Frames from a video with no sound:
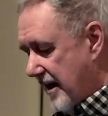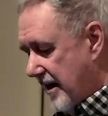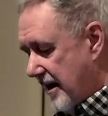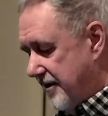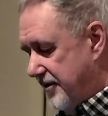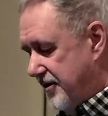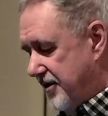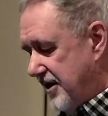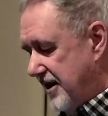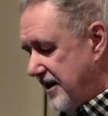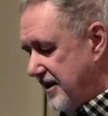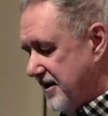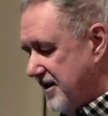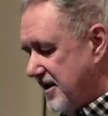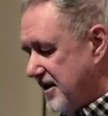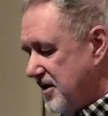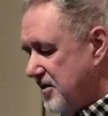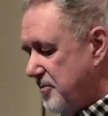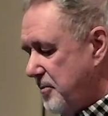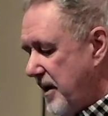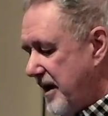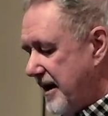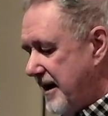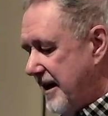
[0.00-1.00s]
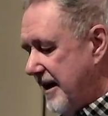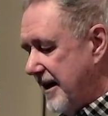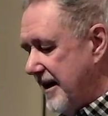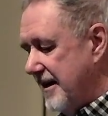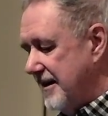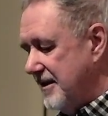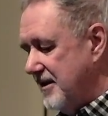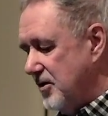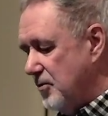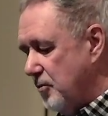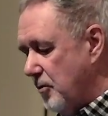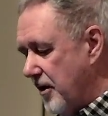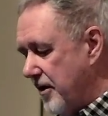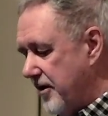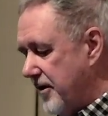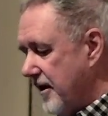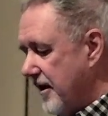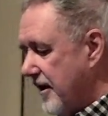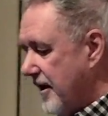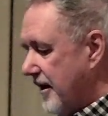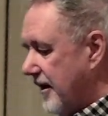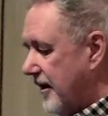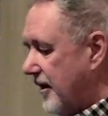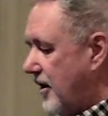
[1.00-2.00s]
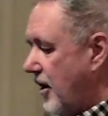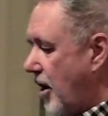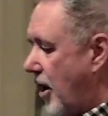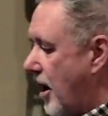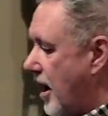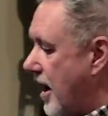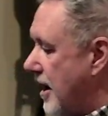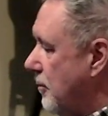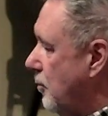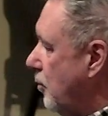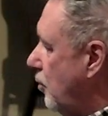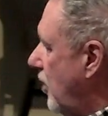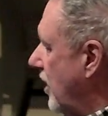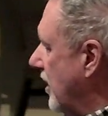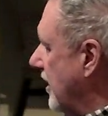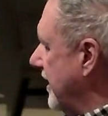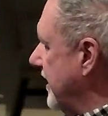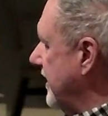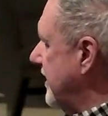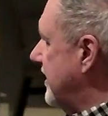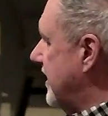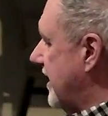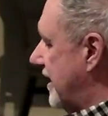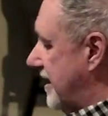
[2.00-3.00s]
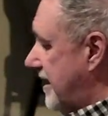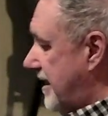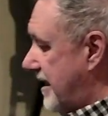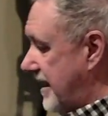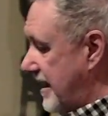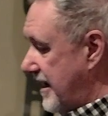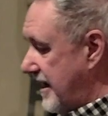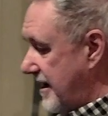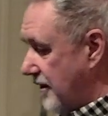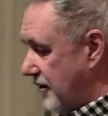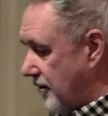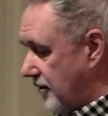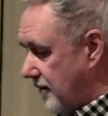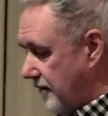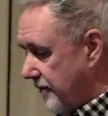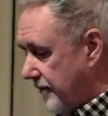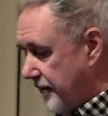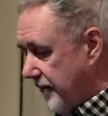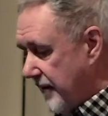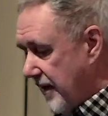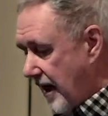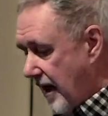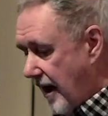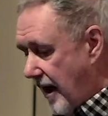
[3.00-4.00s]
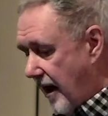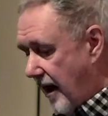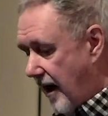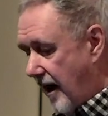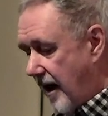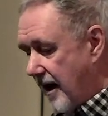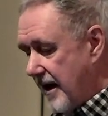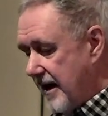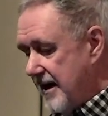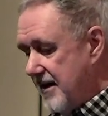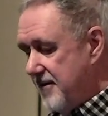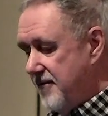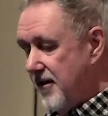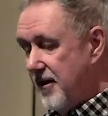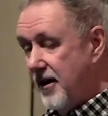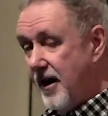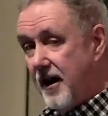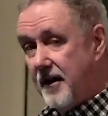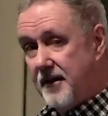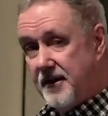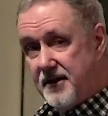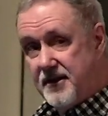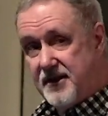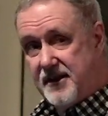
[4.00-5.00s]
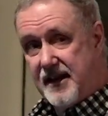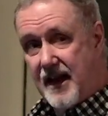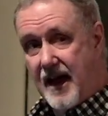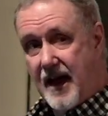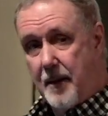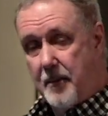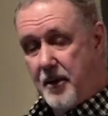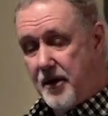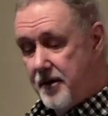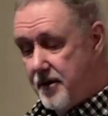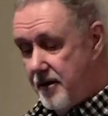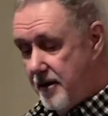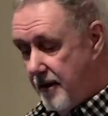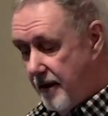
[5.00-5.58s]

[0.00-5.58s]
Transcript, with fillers: Jesus begins with God willing to heal, uh, even on the Sabbath,